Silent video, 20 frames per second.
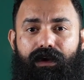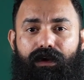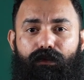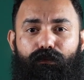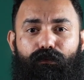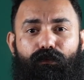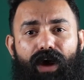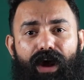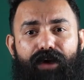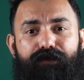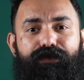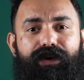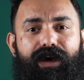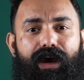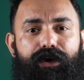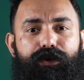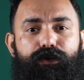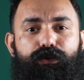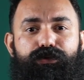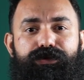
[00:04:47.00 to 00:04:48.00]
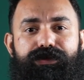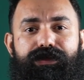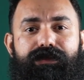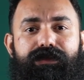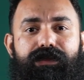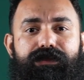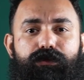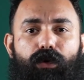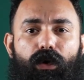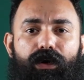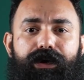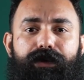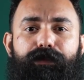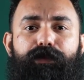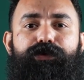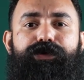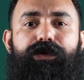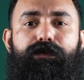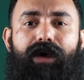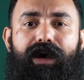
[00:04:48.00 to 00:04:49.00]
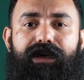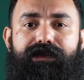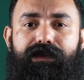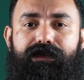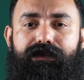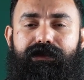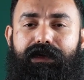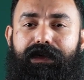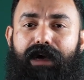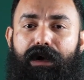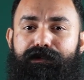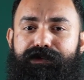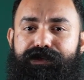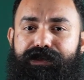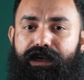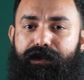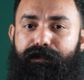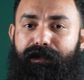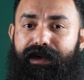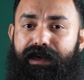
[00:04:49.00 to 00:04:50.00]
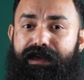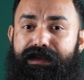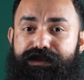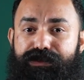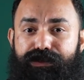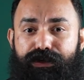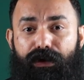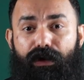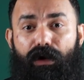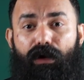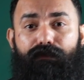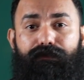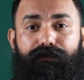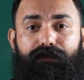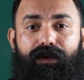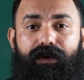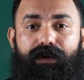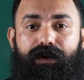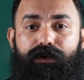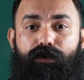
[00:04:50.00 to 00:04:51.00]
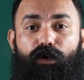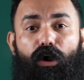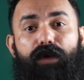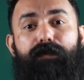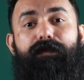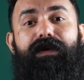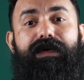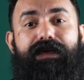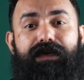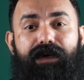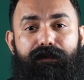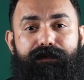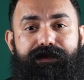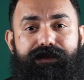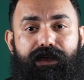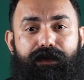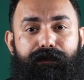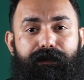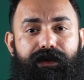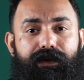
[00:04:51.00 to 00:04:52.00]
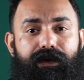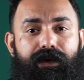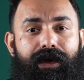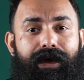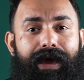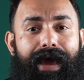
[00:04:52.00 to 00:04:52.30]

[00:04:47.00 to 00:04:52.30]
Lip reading: why we are using this contribution margin income statement instead of normal income statement.